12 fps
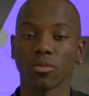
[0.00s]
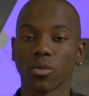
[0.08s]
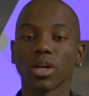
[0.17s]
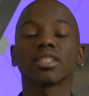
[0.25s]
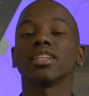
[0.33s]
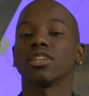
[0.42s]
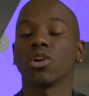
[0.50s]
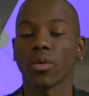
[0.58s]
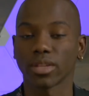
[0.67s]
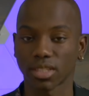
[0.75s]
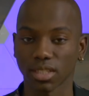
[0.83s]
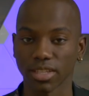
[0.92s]
wasn't
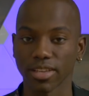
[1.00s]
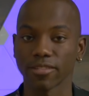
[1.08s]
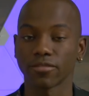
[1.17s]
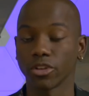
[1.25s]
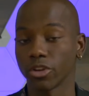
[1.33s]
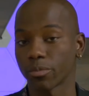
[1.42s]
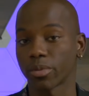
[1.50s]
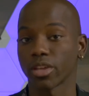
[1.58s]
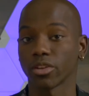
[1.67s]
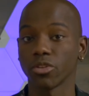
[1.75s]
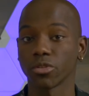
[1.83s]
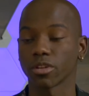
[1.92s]
going to leave the
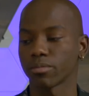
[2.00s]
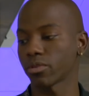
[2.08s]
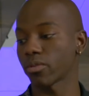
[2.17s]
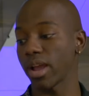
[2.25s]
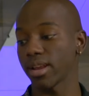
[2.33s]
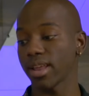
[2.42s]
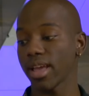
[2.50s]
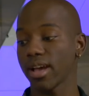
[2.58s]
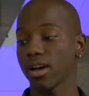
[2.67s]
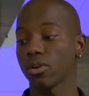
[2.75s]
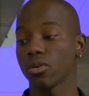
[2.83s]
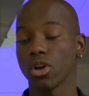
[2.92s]
European Union. But right
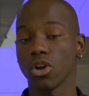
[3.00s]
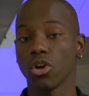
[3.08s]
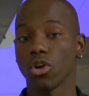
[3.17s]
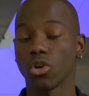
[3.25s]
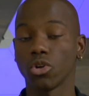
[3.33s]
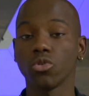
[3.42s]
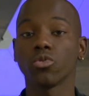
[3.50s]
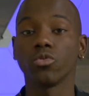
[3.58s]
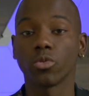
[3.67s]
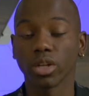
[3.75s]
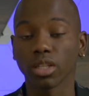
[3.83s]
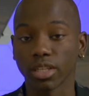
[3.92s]
now, who
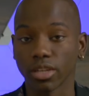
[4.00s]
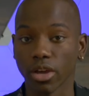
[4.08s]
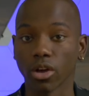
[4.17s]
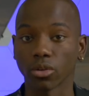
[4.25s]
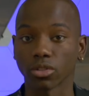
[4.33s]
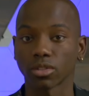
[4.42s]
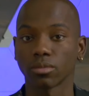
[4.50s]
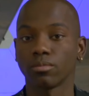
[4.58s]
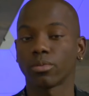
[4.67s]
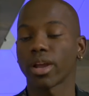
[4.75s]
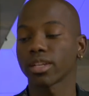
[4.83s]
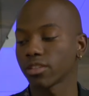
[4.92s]
really knows?
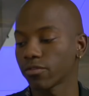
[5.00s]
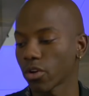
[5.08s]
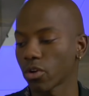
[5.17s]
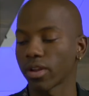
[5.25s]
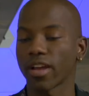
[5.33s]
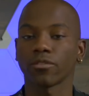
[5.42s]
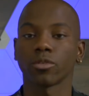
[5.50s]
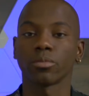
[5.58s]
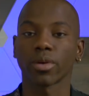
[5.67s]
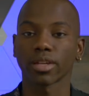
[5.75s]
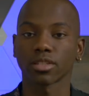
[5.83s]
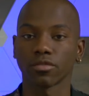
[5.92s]
Brexit vote after
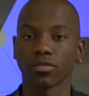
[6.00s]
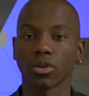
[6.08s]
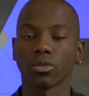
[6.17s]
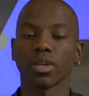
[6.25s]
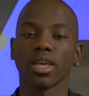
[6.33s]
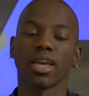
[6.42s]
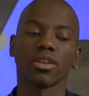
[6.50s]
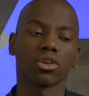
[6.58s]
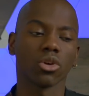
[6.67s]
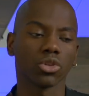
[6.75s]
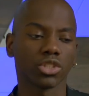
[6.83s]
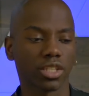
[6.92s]
Brexit vote and
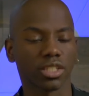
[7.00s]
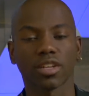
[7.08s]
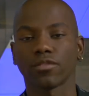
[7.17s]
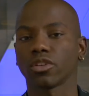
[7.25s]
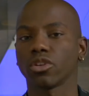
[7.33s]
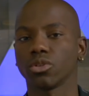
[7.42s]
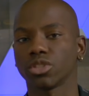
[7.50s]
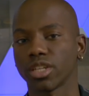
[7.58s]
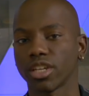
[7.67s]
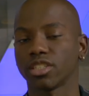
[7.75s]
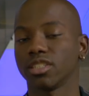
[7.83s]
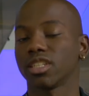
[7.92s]
negotiation after
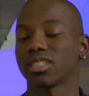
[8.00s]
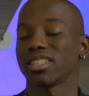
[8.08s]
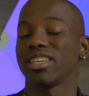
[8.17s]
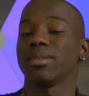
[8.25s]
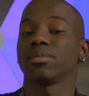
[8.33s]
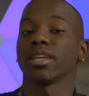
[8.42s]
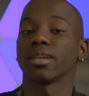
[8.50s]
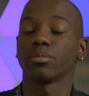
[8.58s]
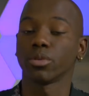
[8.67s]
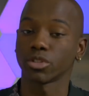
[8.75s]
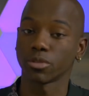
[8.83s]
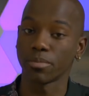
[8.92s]
negotiation just keeps getting
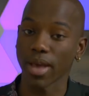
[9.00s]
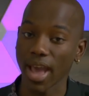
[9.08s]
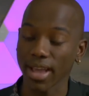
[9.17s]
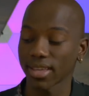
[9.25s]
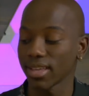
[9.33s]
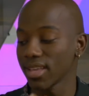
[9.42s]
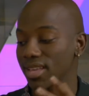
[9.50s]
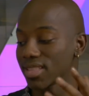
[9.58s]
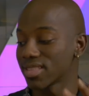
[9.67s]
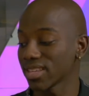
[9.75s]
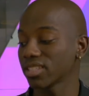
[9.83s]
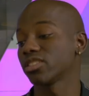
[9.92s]
pushed back.
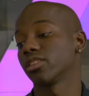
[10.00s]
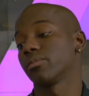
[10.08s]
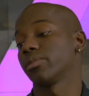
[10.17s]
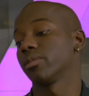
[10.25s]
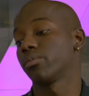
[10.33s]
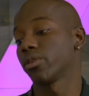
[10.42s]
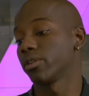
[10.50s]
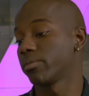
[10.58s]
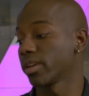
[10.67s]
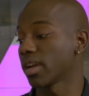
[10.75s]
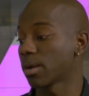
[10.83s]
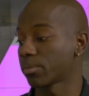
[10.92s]
This is going to be a pretty
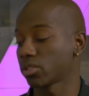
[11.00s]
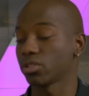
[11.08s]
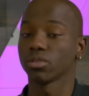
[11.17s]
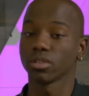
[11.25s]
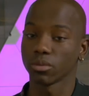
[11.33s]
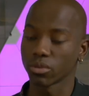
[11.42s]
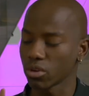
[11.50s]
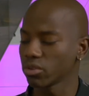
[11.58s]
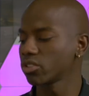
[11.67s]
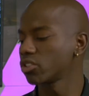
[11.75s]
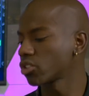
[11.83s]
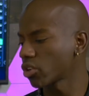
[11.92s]
big opportunity. We'll go
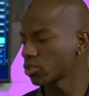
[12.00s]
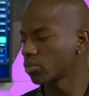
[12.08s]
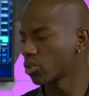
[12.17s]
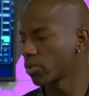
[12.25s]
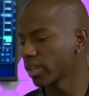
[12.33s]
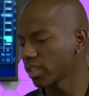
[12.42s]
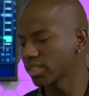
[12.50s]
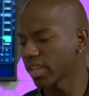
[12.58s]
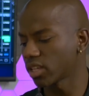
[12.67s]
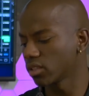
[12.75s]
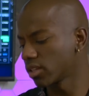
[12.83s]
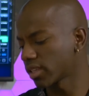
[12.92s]
into the charts real quick. Let's
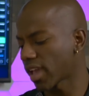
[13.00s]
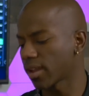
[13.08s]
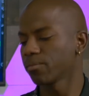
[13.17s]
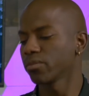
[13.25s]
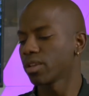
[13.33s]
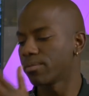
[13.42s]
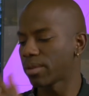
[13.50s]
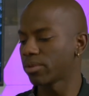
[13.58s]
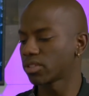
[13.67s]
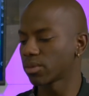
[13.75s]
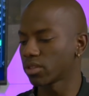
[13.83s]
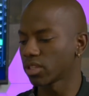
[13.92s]
take a look at maybe
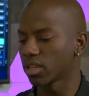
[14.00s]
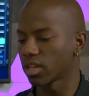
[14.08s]
some of the,